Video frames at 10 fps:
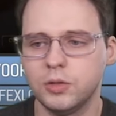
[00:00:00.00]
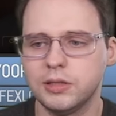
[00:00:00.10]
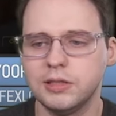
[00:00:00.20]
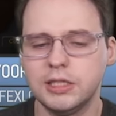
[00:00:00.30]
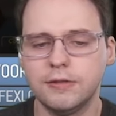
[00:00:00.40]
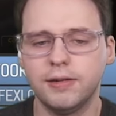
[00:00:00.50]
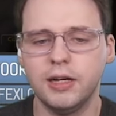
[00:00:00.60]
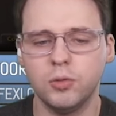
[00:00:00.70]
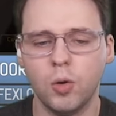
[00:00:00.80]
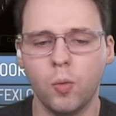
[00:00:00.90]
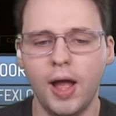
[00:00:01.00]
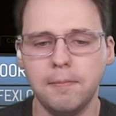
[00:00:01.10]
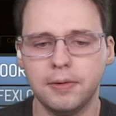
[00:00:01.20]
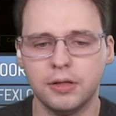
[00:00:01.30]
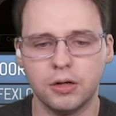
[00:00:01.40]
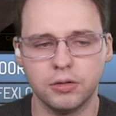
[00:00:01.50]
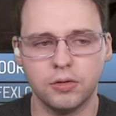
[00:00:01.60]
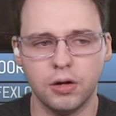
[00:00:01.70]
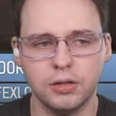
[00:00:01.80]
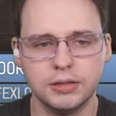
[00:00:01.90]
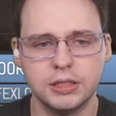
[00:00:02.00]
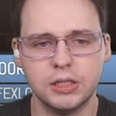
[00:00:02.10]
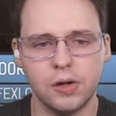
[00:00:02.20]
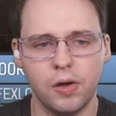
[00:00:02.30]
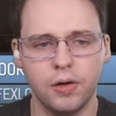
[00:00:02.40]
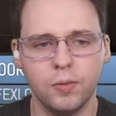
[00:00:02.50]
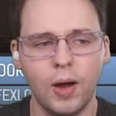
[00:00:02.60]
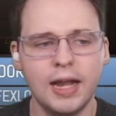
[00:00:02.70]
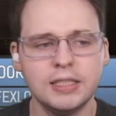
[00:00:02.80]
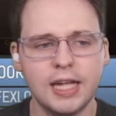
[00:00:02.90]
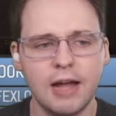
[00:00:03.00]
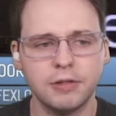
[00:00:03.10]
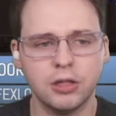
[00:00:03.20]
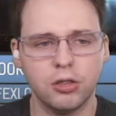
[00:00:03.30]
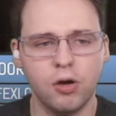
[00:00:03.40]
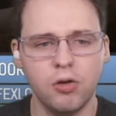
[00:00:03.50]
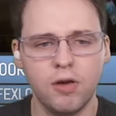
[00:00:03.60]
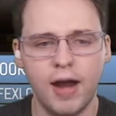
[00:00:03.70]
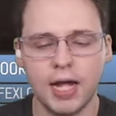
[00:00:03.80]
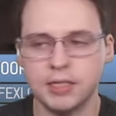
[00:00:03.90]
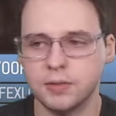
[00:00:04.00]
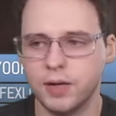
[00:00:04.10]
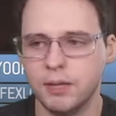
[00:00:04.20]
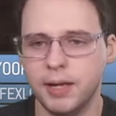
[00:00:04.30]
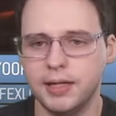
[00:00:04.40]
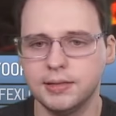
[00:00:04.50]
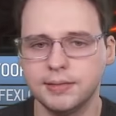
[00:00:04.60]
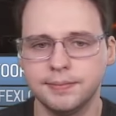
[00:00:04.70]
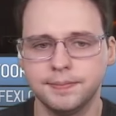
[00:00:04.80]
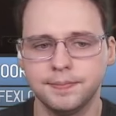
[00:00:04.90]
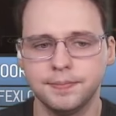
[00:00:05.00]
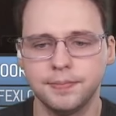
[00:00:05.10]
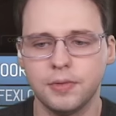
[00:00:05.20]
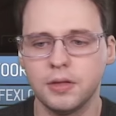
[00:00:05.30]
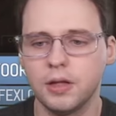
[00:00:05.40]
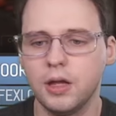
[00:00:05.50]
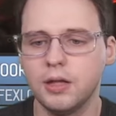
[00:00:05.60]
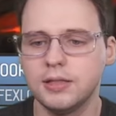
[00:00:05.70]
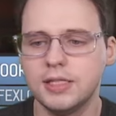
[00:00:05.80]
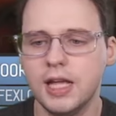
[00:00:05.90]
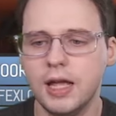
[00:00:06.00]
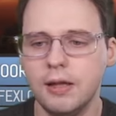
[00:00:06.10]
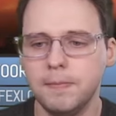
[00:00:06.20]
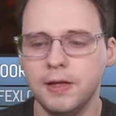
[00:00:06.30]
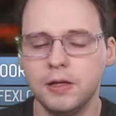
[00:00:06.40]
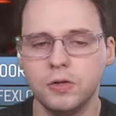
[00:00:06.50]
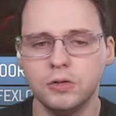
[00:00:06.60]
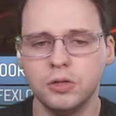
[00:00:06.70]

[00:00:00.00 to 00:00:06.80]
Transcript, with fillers: Still need to find you a weapon though, Thrall. God, why'd you have to throw your axe away, mate? Typical